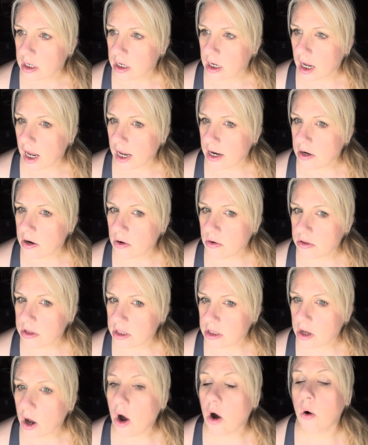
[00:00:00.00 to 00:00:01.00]
I know
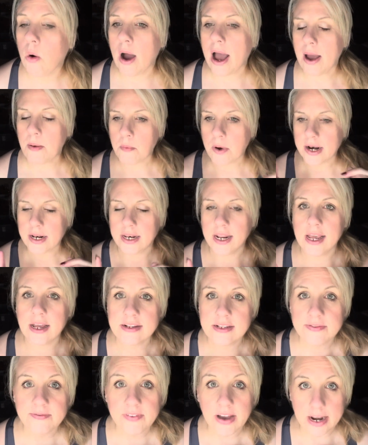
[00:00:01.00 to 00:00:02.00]
that, oh, I wanted to get
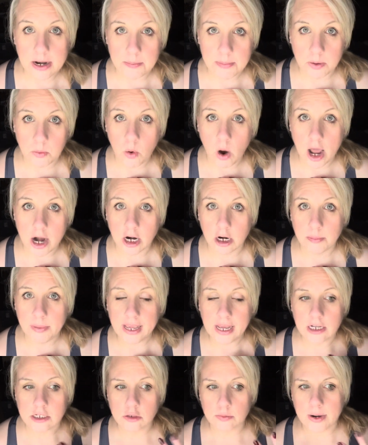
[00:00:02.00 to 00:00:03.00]
some vitamin water
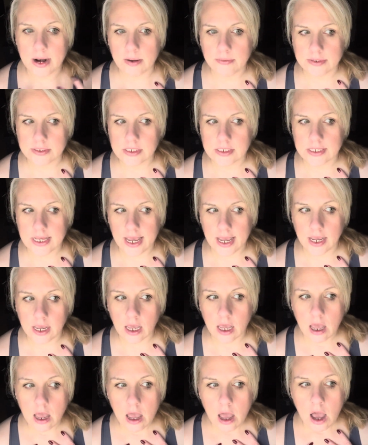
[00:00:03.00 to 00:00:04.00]
because when I was sick,
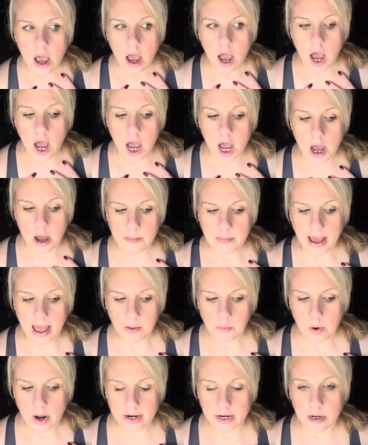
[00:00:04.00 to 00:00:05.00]
um, I
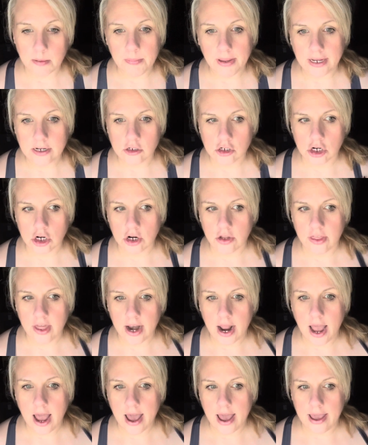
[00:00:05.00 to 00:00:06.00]
wanted to make sure that
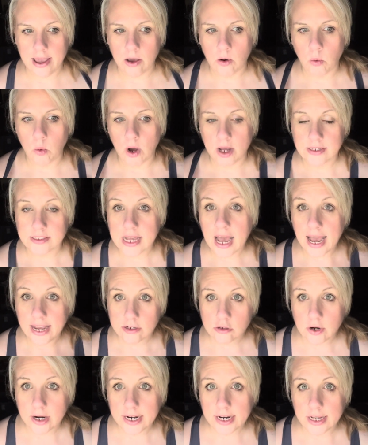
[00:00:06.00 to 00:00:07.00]
I was
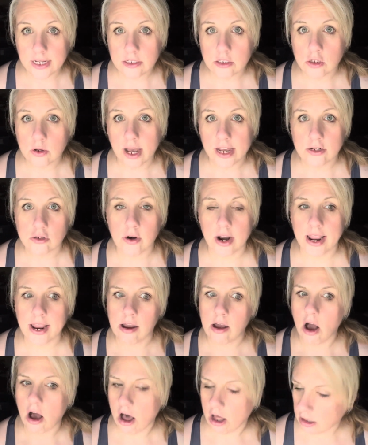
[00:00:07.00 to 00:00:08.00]
hydrated. So I
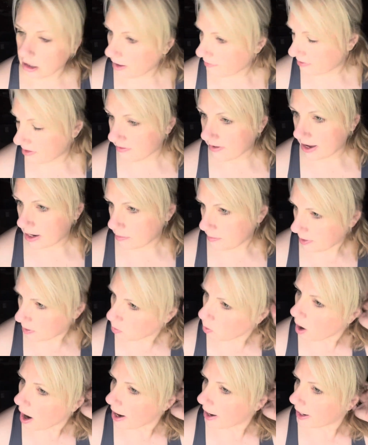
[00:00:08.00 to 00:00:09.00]
drank all of the
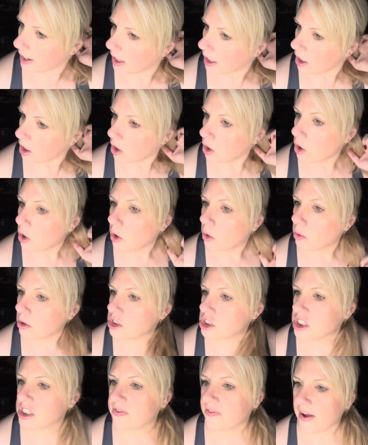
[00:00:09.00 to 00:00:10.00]
vitamin water,
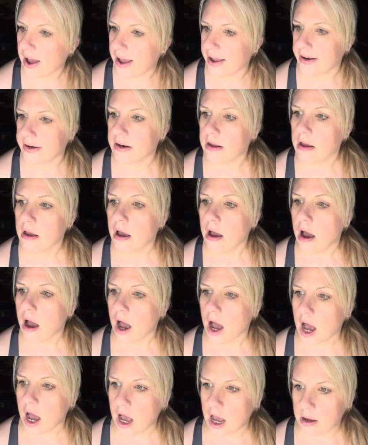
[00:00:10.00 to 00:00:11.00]
which is fine.
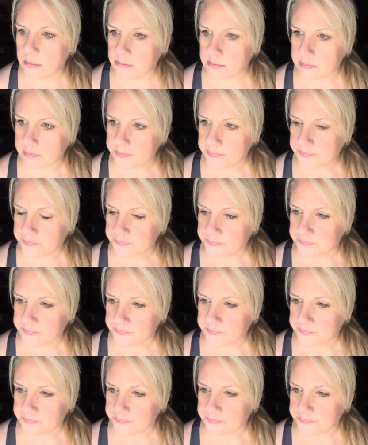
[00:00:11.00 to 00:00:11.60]
Um,